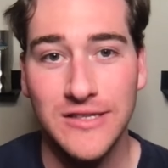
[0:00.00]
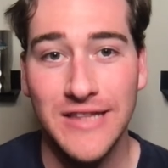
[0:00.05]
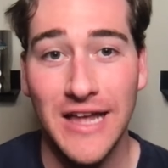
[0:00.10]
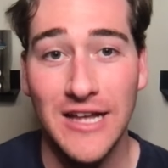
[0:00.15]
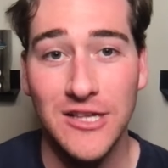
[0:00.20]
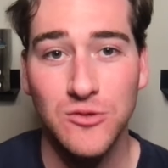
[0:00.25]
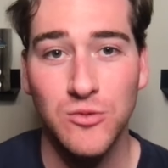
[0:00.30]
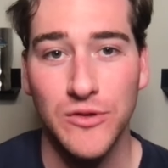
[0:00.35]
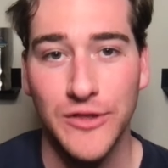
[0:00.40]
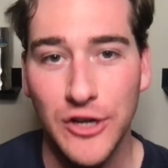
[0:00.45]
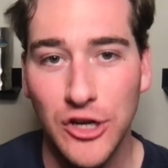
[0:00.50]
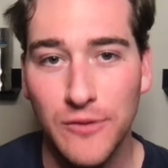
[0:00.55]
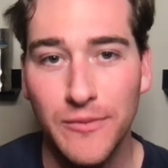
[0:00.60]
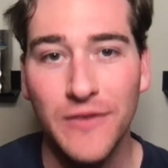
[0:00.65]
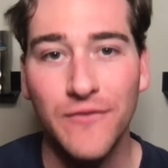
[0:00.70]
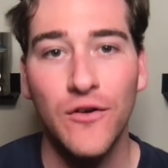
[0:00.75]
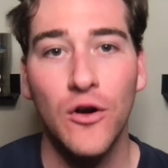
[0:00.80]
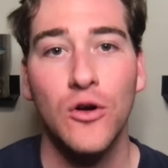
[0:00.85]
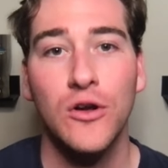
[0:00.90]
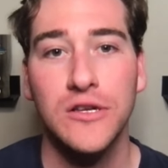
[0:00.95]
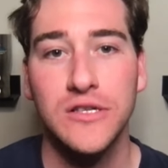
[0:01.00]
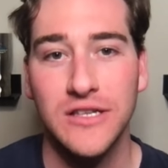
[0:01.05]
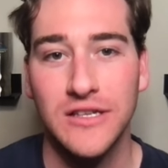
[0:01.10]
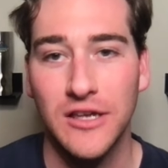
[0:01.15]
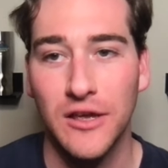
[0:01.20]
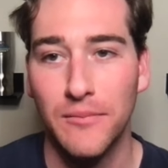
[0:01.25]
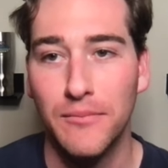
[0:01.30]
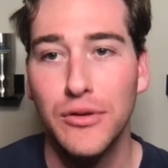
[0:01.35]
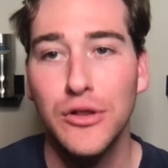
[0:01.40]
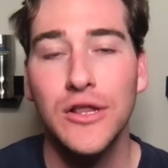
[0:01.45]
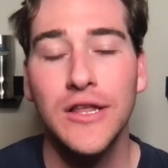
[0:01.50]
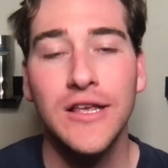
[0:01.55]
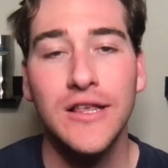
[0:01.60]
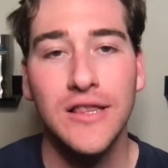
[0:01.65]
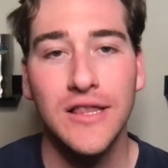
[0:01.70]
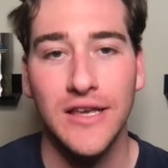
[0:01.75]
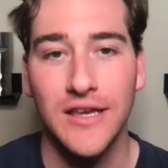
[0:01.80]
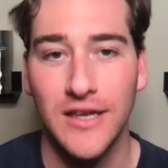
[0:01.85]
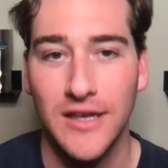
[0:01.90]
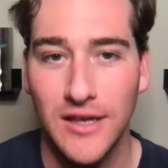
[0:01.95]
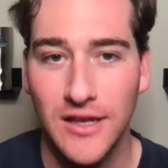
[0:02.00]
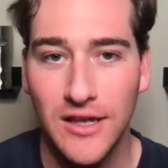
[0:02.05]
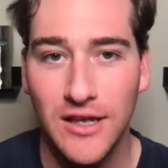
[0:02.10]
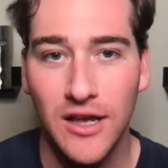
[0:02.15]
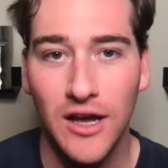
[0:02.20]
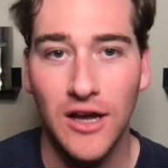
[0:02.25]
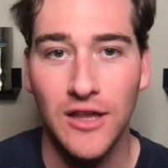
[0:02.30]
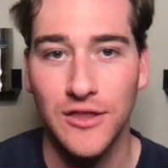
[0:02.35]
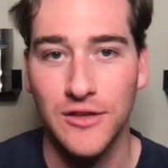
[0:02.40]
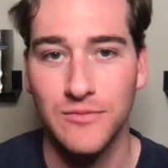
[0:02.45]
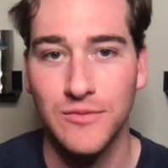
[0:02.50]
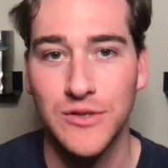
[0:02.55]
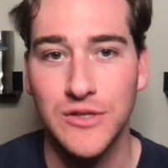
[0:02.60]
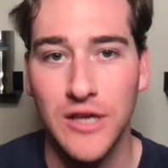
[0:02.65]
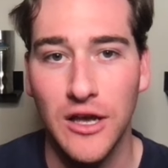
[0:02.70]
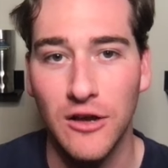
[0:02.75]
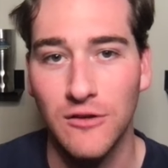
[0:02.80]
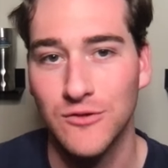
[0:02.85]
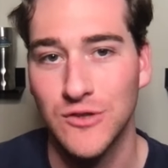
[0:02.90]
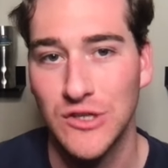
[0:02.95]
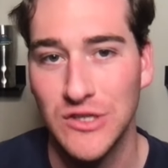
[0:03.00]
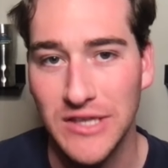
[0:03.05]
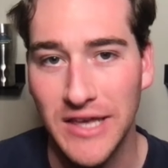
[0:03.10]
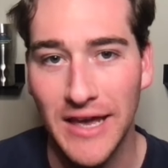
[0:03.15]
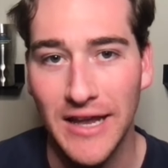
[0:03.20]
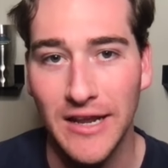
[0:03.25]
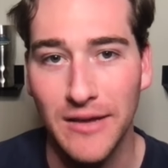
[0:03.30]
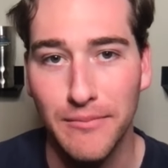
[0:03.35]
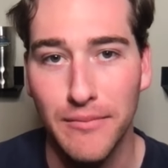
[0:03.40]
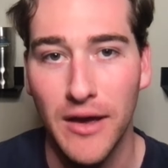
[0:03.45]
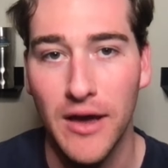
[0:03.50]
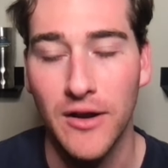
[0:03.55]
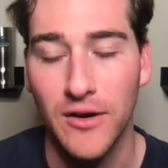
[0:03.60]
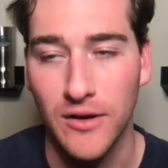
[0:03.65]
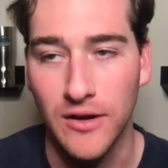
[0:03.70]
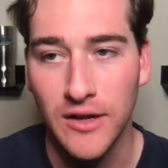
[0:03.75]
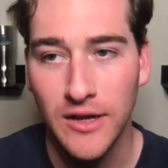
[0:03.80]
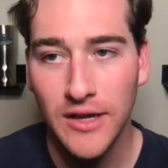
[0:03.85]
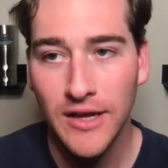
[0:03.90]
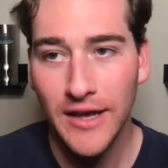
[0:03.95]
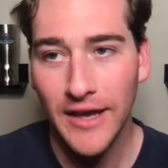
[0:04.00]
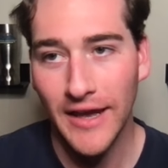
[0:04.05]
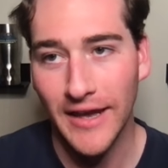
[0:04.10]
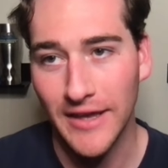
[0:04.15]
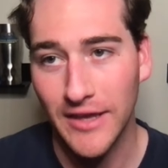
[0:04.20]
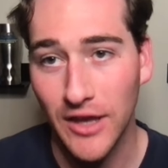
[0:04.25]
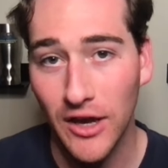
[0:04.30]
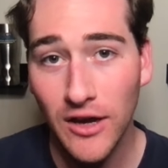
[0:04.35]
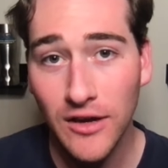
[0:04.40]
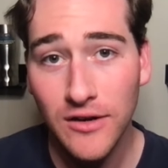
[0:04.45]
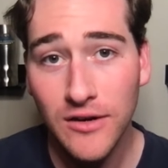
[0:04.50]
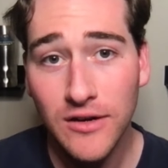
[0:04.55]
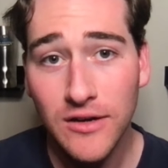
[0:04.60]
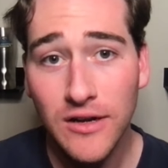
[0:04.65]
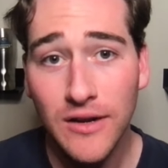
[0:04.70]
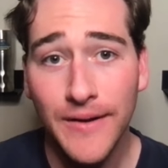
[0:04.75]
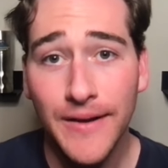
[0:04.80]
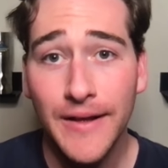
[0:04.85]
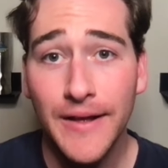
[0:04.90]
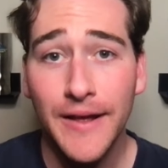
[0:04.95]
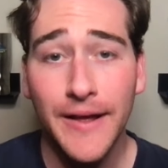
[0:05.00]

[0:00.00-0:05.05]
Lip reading: That's what they're going to be focusing completely on themselves, just getting better. And Gunnar